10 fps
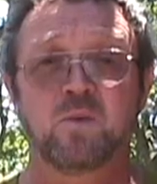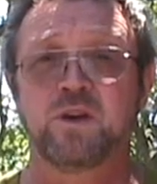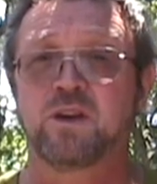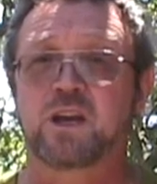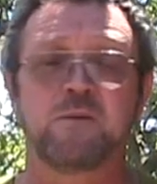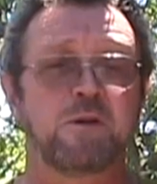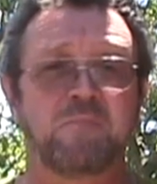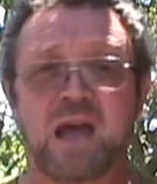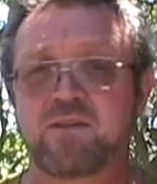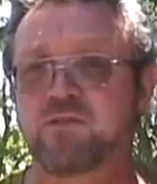when you're coming
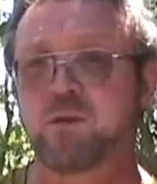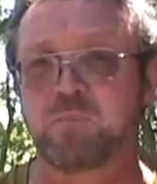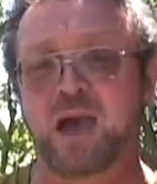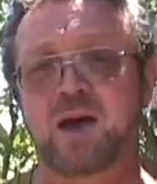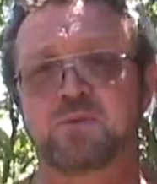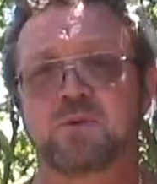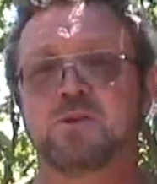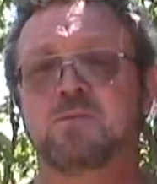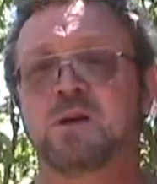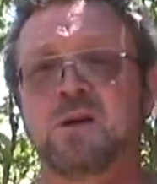back from the
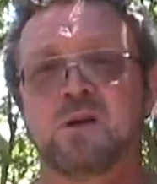bathroom